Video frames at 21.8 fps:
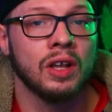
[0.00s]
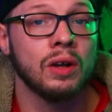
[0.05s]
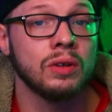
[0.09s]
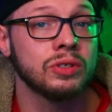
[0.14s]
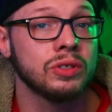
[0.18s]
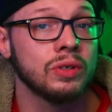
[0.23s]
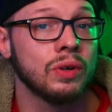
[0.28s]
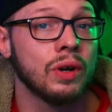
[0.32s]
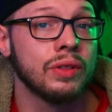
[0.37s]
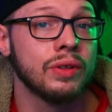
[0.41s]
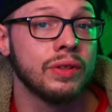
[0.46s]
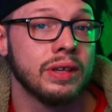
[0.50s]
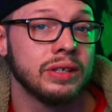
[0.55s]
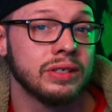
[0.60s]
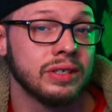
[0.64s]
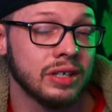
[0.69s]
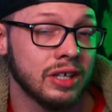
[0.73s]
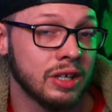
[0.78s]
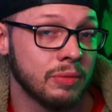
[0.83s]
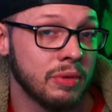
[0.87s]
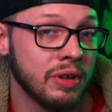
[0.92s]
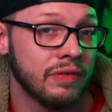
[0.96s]
Also, other things
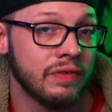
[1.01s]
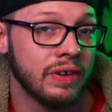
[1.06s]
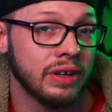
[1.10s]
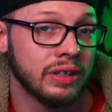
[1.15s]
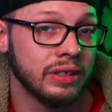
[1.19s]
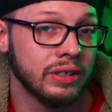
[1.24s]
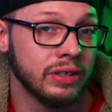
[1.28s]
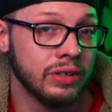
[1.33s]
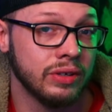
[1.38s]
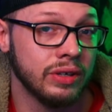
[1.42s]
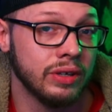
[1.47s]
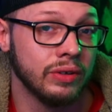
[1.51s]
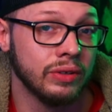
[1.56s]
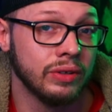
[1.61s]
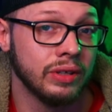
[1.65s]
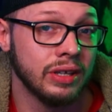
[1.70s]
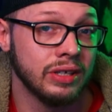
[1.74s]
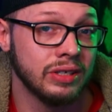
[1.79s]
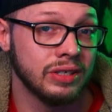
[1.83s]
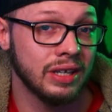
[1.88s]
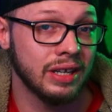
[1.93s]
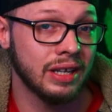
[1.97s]
that could be affecting your yield
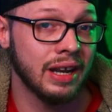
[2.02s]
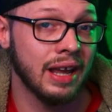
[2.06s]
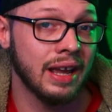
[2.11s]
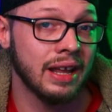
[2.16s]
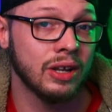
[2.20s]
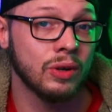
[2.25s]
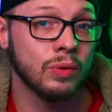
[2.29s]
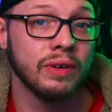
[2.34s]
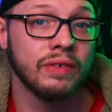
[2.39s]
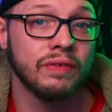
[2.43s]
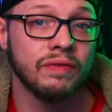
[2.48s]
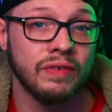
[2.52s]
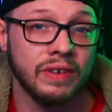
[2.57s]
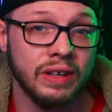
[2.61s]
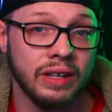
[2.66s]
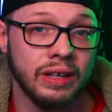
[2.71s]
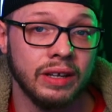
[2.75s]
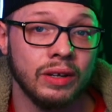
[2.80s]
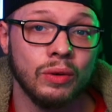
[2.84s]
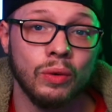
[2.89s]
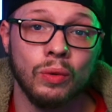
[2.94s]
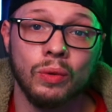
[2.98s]
is inadequate
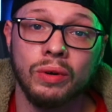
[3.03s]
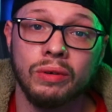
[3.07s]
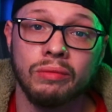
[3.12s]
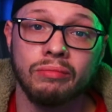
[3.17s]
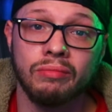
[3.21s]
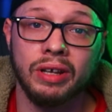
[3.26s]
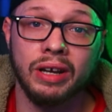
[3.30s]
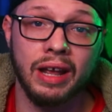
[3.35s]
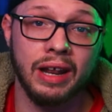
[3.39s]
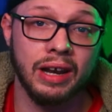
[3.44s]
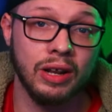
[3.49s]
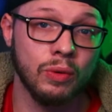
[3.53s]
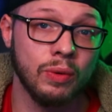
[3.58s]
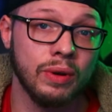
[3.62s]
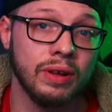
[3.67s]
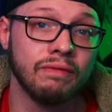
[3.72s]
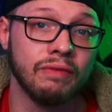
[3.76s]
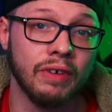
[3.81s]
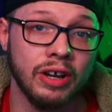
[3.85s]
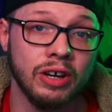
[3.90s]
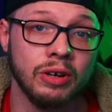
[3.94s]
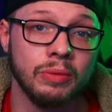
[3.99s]
feeding or inadequate
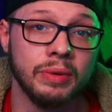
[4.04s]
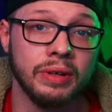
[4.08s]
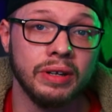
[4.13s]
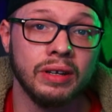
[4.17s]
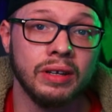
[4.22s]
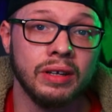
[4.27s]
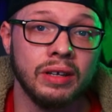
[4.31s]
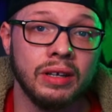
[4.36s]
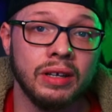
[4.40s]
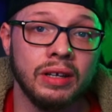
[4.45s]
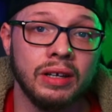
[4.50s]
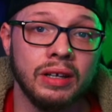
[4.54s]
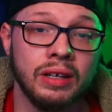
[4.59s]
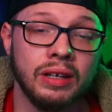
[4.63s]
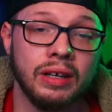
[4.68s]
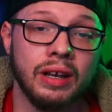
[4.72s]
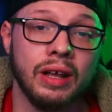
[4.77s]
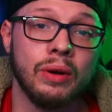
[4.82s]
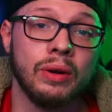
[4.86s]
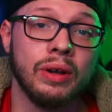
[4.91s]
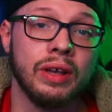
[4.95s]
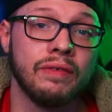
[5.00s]
environment.
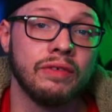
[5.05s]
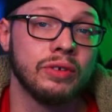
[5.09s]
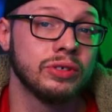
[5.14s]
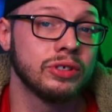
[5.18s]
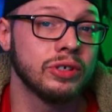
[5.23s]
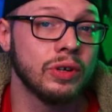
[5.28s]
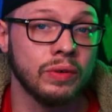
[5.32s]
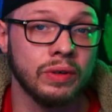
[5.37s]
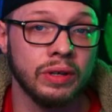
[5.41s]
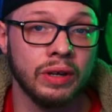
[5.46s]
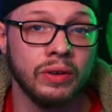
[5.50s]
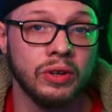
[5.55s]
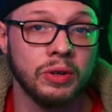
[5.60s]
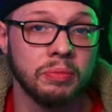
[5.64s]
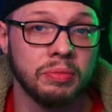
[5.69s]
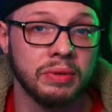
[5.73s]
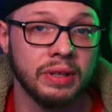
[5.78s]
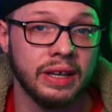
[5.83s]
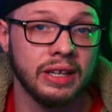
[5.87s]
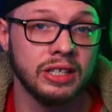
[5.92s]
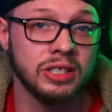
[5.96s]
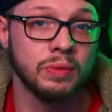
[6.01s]
Now, if you're choking out your
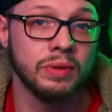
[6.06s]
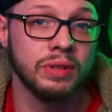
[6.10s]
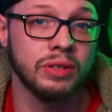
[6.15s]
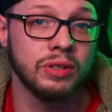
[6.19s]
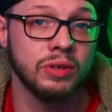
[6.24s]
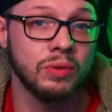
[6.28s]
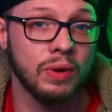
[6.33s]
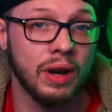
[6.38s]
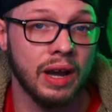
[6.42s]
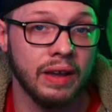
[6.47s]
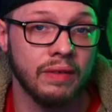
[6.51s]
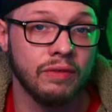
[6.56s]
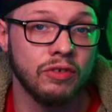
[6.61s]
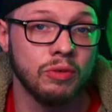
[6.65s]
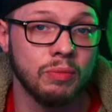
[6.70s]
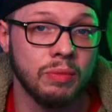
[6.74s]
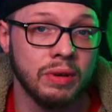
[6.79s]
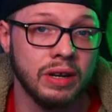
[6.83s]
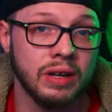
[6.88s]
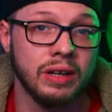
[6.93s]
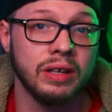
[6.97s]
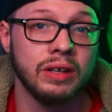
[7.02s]
plants with too high of
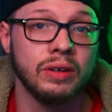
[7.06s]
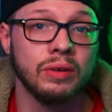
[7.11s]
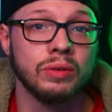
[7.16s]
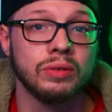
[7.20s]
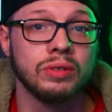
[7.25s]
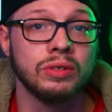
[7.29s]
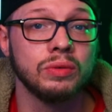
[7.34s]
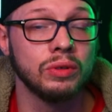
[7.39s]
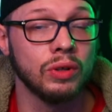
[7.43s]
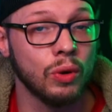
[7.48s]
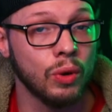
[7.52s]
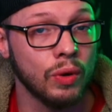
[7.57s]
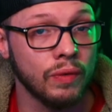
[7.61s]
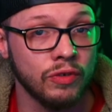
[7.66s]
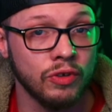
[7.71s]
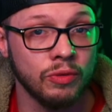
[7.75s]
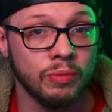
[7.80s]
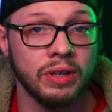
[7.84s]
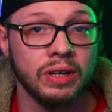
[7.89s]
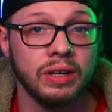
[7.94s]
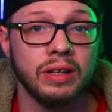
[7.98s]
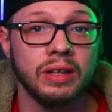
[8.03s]
humidity or too low of
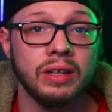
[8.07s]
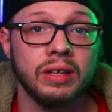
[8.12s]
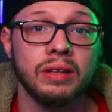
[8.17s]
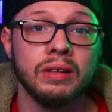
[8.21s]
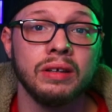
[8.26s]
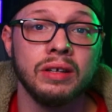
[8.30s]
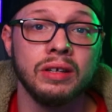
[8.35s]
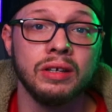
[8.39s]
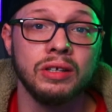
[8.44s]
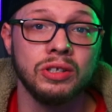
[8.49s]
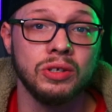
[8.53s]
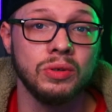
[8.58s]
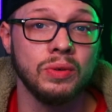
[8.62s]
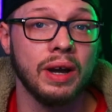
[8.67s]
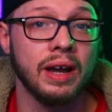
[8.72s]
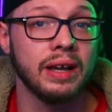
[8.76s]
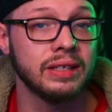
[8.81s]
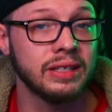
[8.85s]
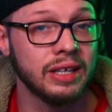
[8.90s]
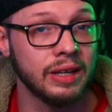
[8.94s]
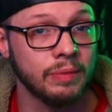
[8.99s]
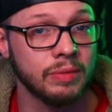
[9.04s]
humidity, too high
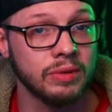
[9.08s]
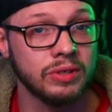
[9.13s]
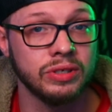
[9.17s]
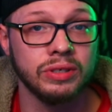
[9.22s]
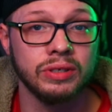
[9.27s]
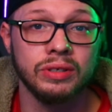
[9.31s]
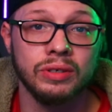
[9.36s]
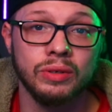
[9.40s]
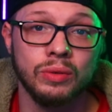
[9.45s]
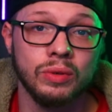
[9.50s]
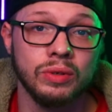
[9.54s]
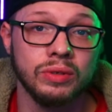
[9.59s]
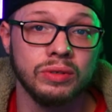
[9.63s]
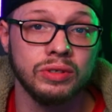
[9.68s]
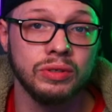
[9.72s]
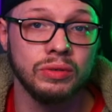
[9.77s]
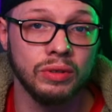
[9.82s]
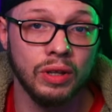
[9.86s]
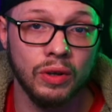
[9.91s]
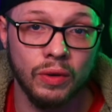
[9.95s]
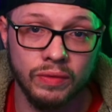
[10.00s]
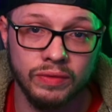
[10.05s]
of temperature or
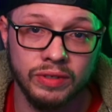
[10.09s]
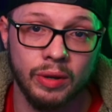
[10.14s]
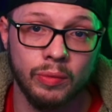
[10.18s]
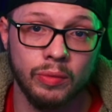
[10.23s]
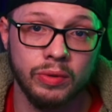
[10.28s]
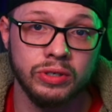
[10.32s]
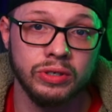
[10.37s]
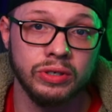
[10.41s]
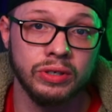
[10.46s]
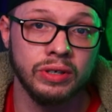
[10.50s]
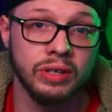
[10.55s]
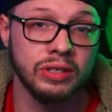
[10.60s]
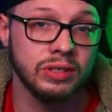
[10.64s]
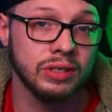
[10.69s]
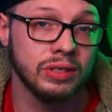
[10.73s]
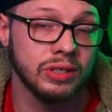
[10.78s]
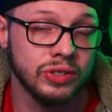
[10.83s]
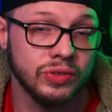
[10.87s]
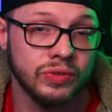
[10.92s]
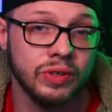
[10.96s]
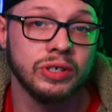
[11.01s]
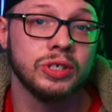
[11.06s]
too low of temperature, it's
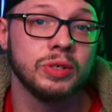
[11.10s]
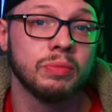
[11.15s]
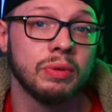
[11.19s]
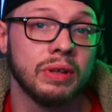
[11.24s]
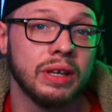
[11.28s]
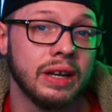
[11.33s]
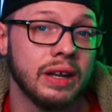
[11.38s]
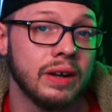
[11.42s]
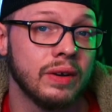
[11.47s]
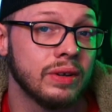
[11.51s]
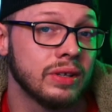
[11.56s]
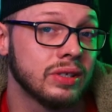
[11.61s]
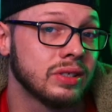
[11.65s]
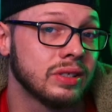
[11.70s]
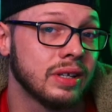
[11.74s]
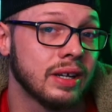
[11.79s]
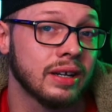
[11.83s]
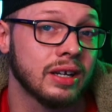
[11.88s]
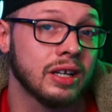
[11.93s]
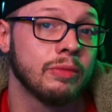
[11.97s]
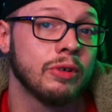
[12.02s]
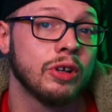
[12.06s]
gonna stress your plant out and it's
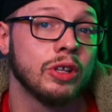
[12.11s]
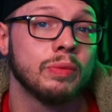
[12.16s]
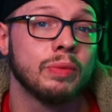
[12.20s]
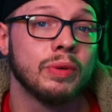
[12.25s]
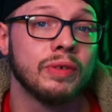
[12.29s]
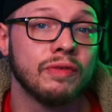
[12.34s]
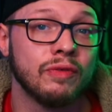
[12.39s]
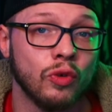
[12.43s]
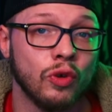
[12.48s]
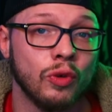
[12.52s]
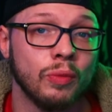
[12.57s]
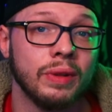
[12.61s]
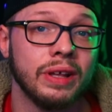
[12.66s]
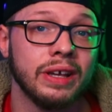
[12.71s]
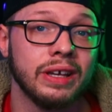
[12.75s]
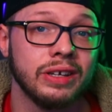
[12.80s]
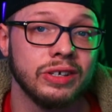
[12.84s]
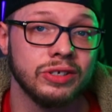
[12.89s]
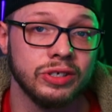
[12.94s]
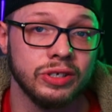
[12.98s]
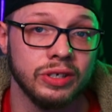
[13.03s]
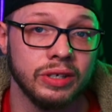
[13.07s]
not gonna be able to perform like
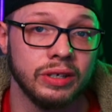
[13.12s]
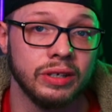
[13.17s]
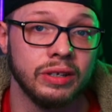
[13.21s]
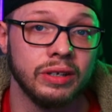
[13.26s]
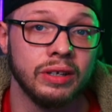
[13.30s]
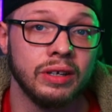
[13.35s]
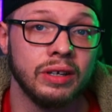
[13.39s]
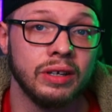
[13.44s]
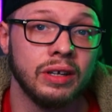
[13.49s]
it should.